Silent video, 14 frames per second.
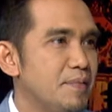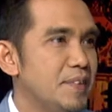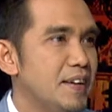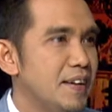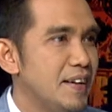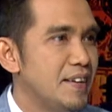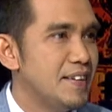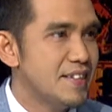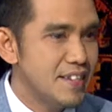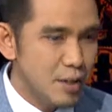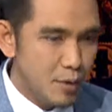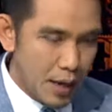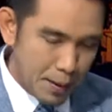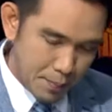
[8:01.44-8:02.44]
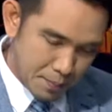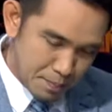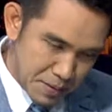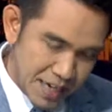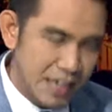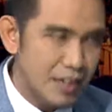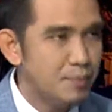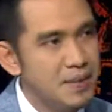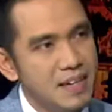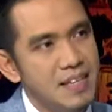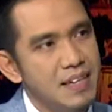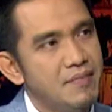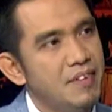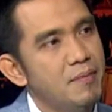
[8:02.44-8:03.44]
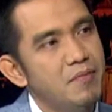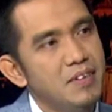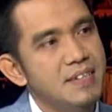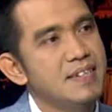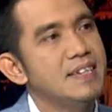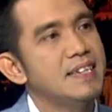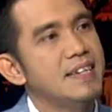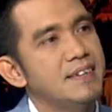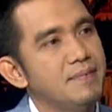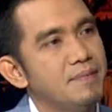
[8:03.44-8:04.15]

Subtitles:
That is the main objective of Wasatiyyah.